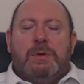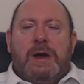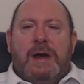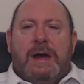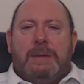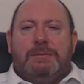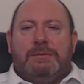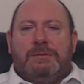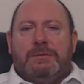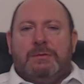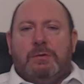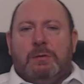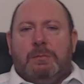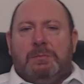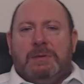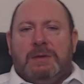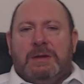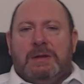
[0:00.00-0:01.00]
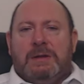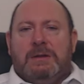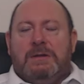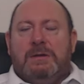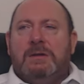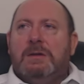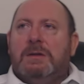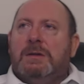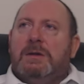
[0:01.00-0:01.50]
perhaps not
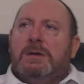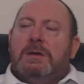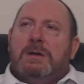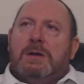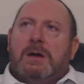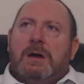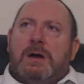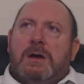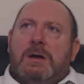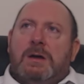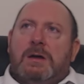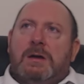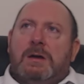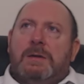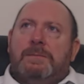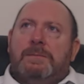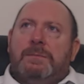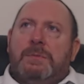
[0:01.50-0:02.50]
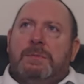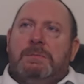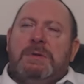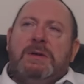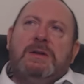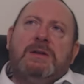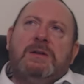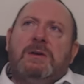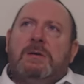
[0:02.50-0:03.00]
being uh,
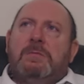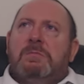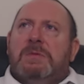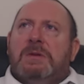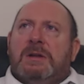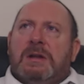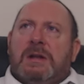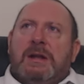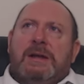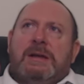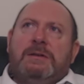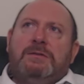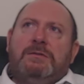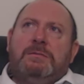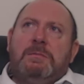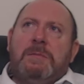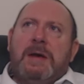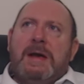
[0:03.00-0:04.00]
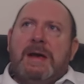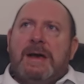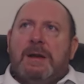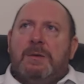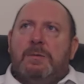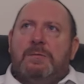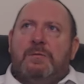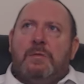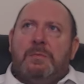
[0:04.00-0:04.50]
being a middle-aged
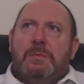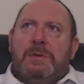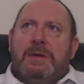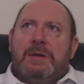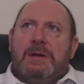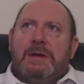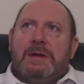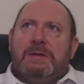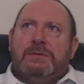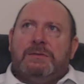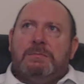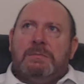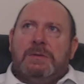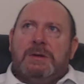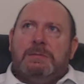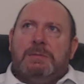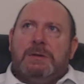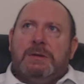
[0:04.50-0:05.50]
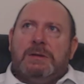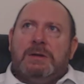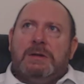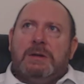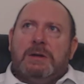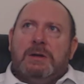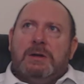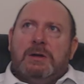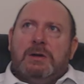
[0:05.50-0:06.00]
man with a beard and
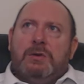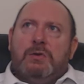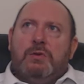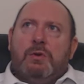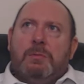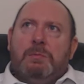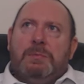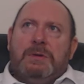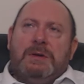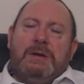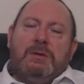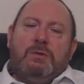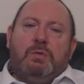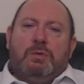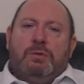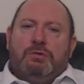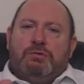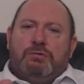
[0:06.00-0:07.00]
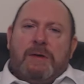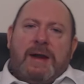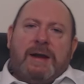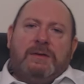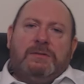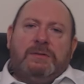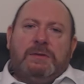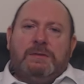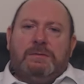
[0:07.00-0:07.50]
maybe not being all
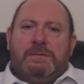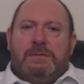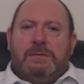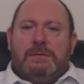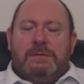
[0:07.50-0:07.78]
attractive